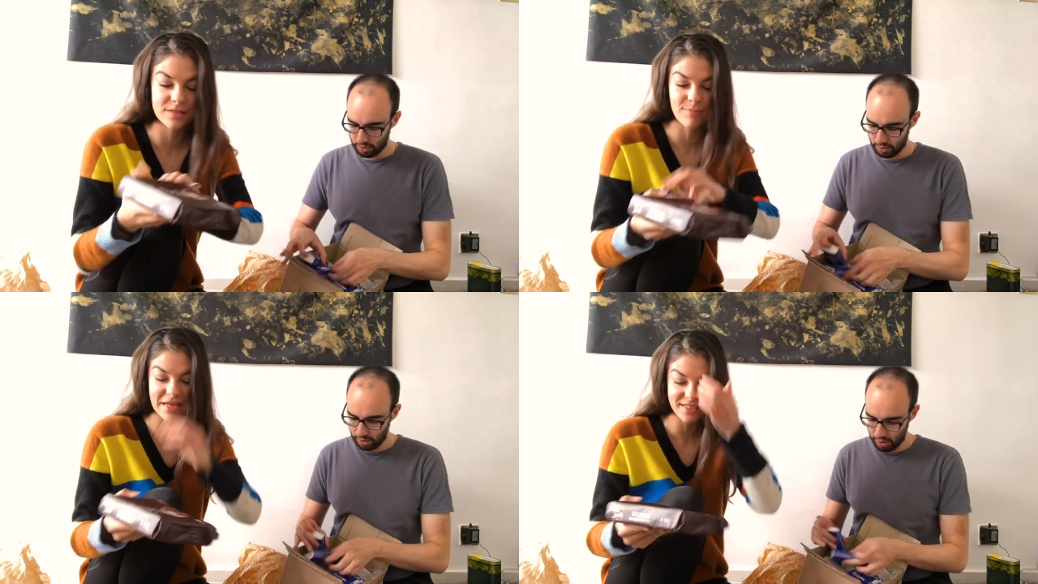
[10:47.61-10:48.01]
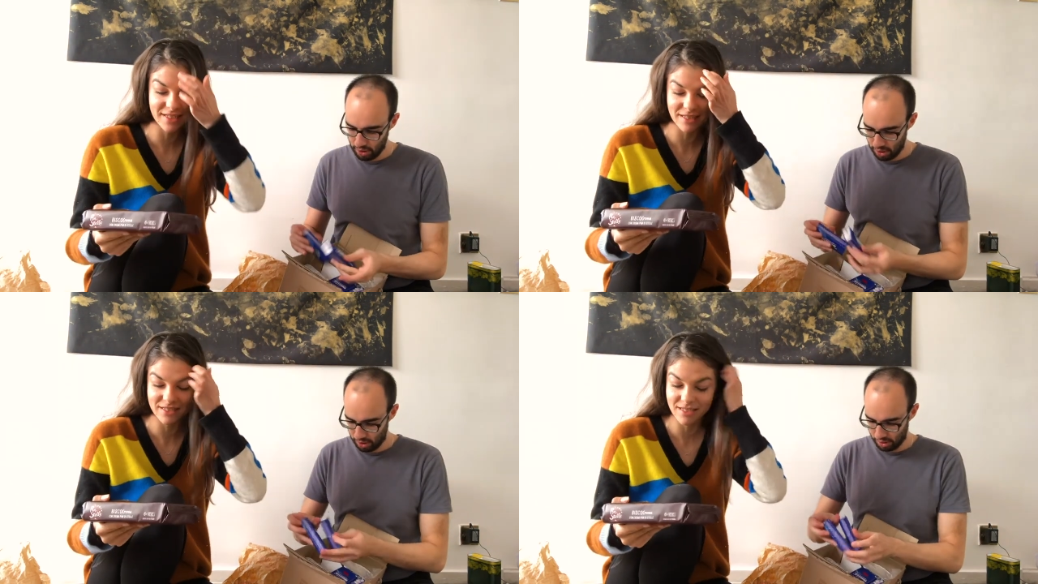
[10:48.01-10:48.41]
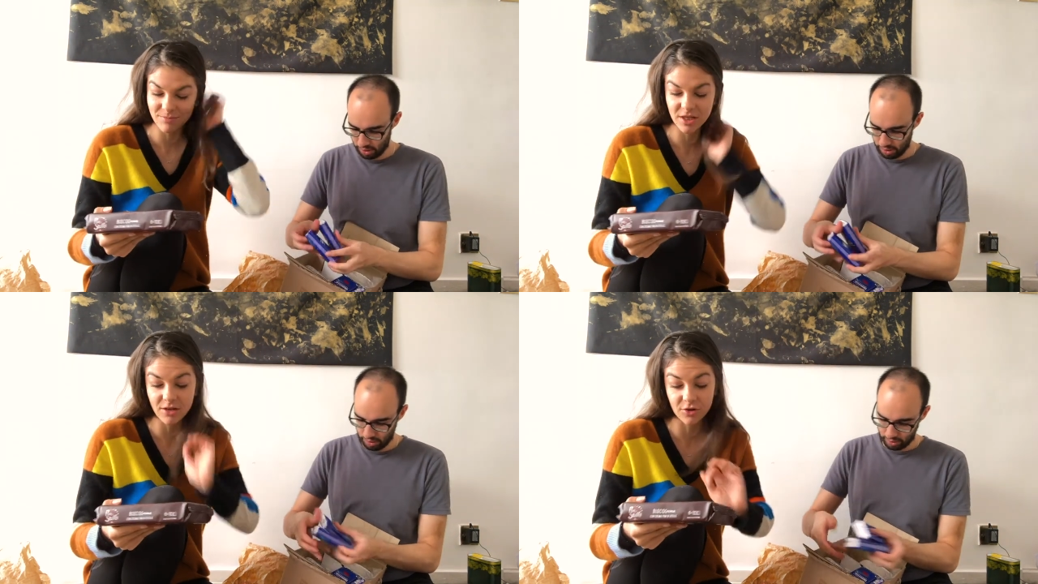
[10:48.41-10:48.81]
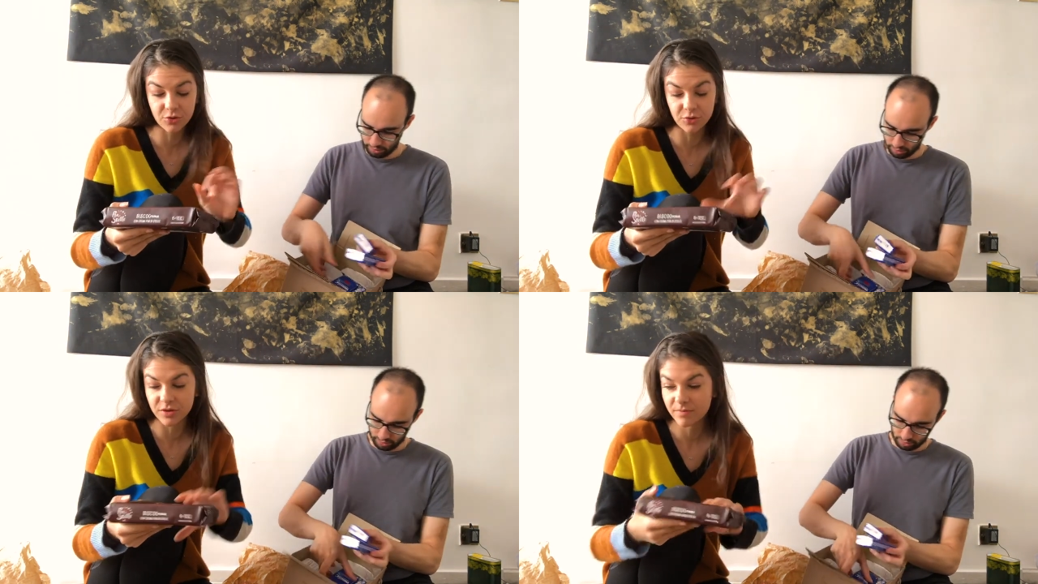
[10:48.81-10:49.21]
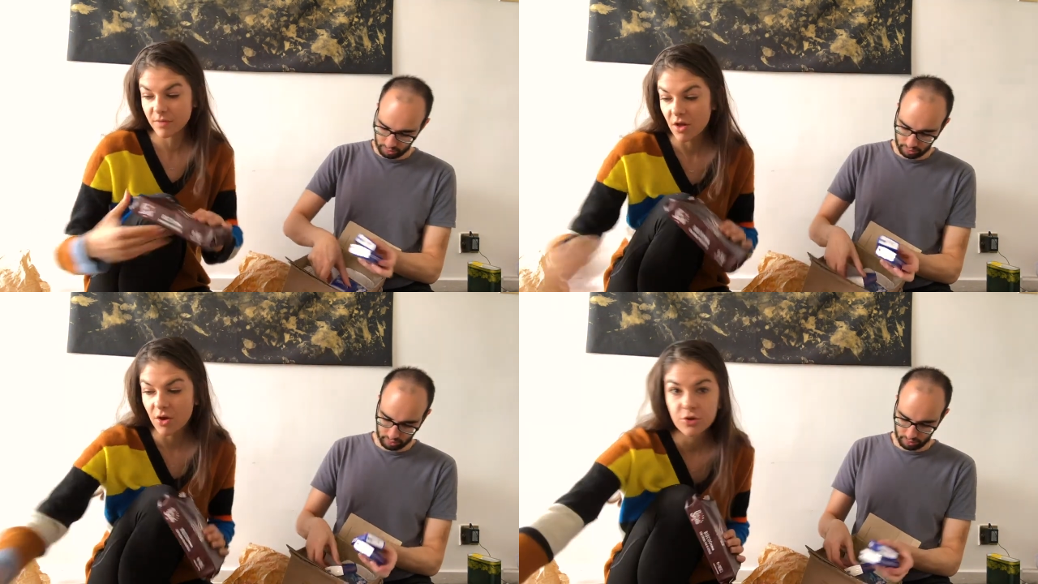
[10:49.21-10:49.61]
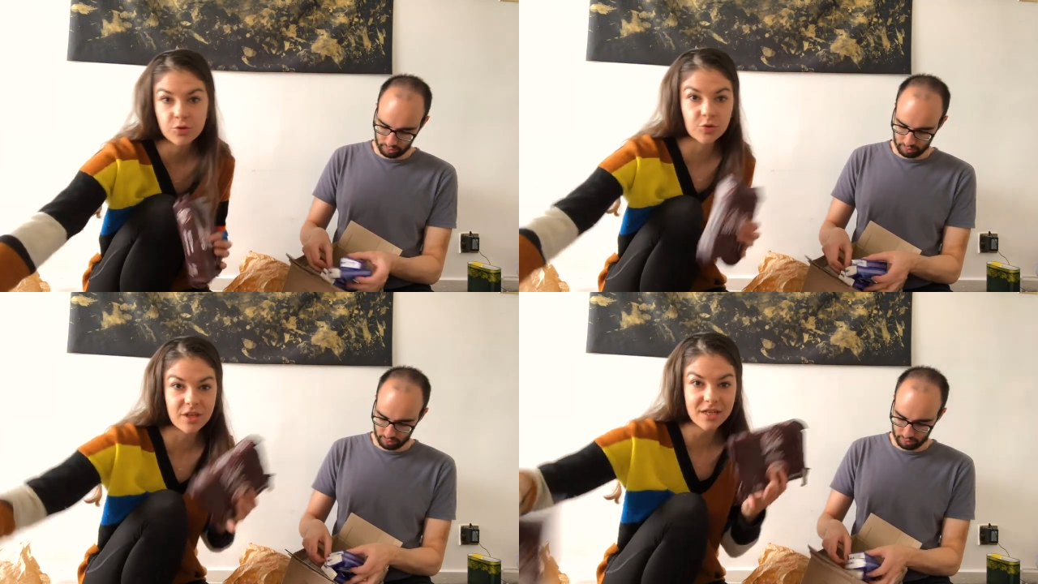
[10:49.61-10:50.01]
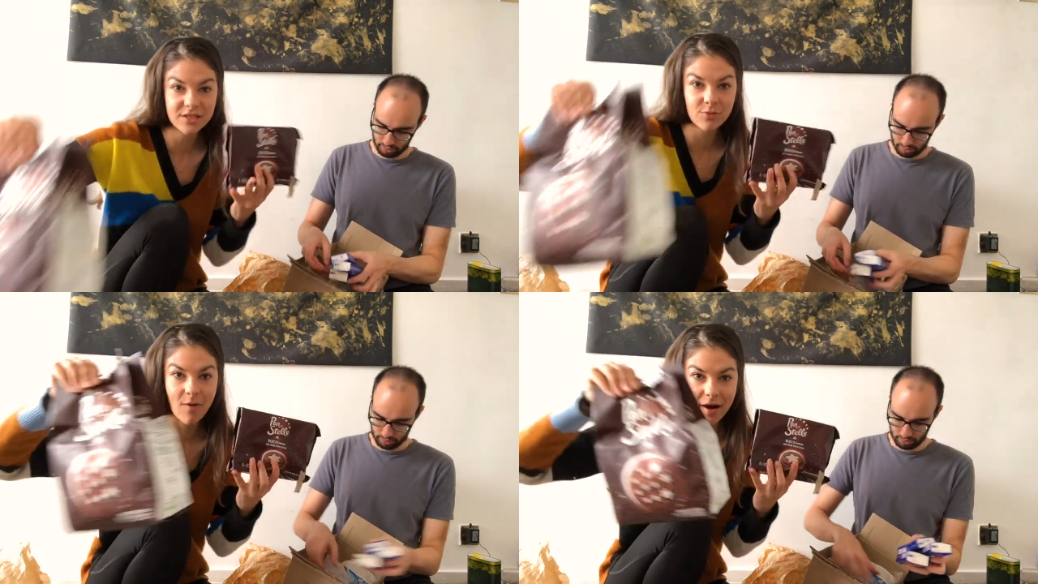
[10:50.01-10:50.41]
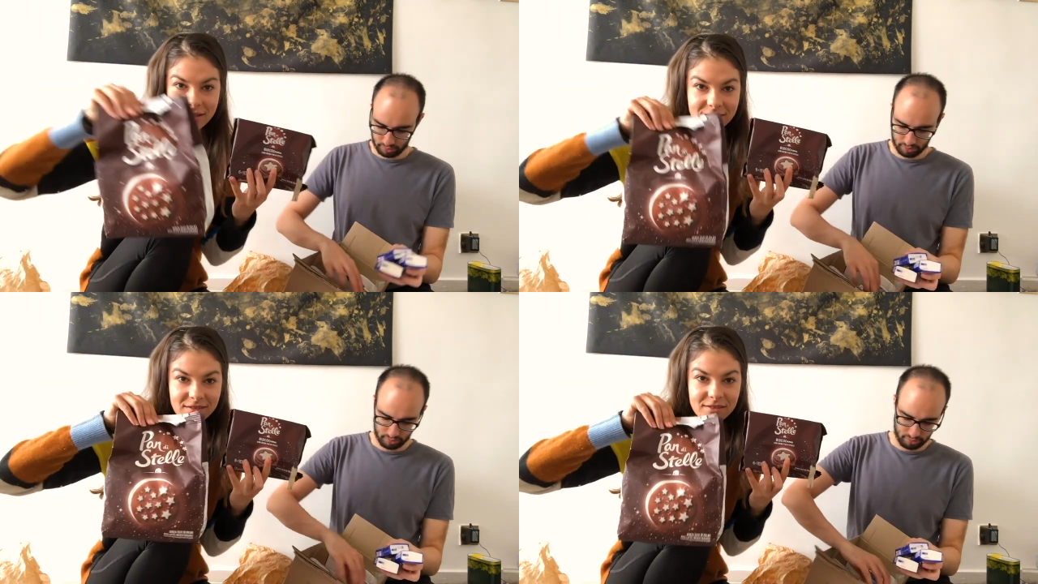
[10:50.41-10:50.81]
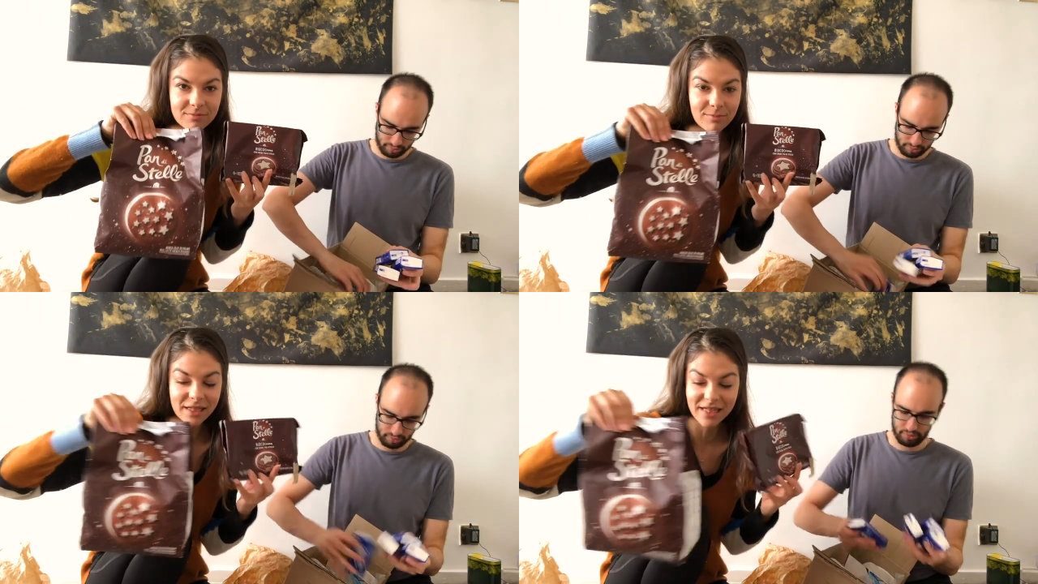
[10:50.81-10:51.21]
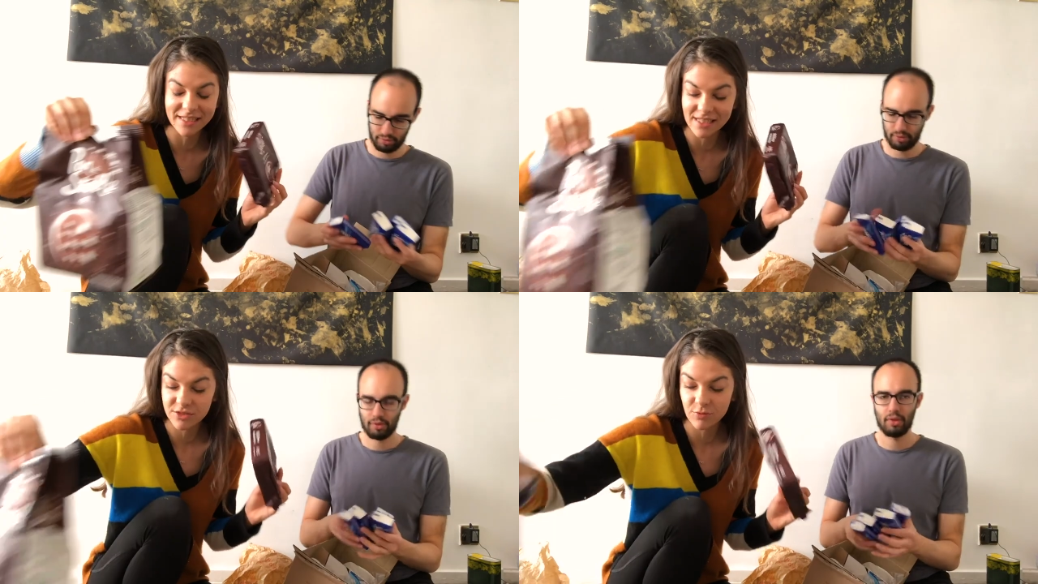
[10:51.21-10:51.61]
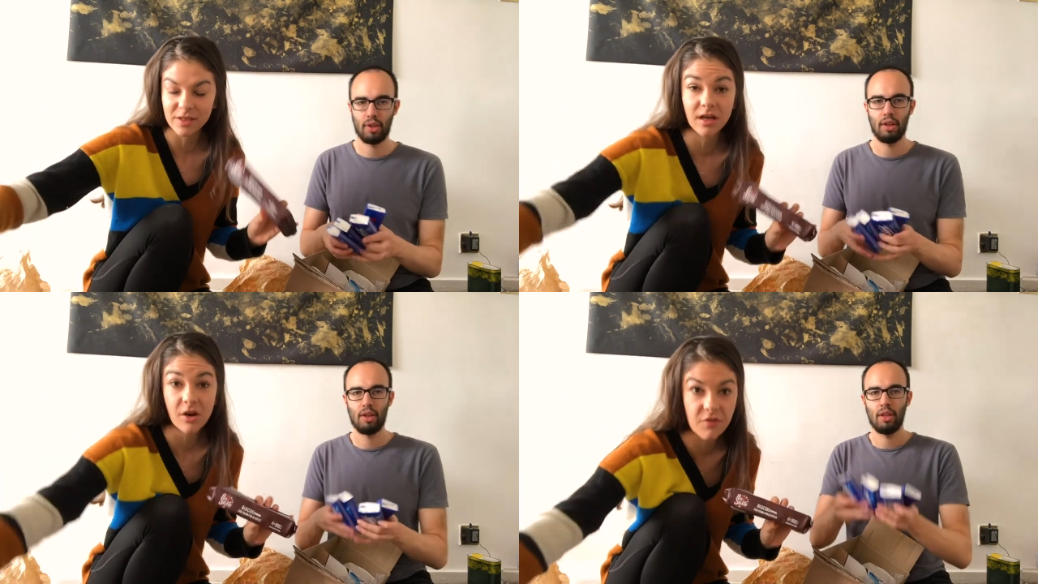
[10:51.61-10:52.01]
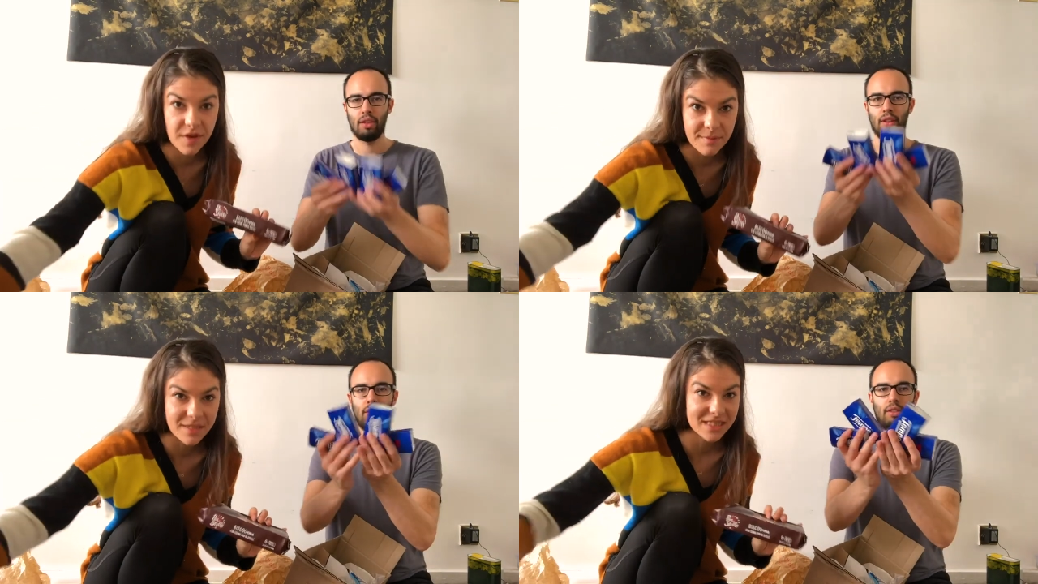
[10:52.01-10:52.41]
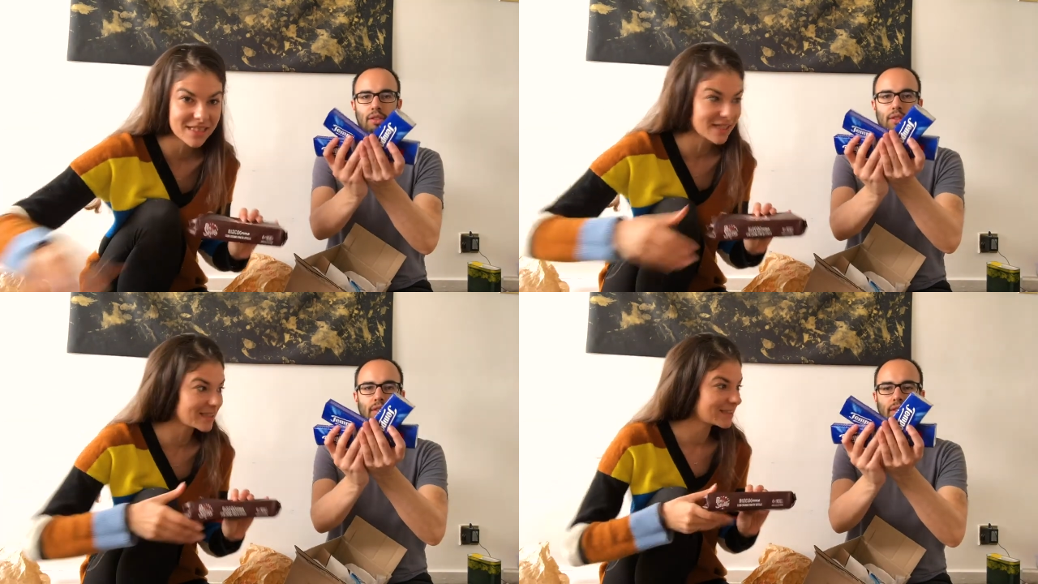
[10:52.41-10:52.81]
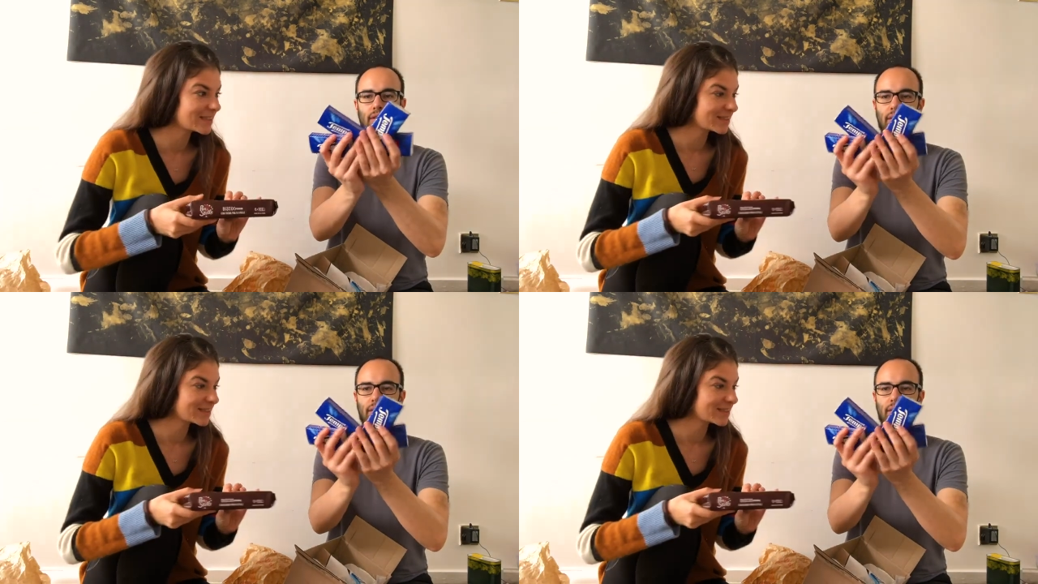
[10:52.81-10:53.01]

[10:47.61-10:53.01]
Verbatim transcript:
Speaker 1: it's basically similar to this one, but I guess with a cream inside.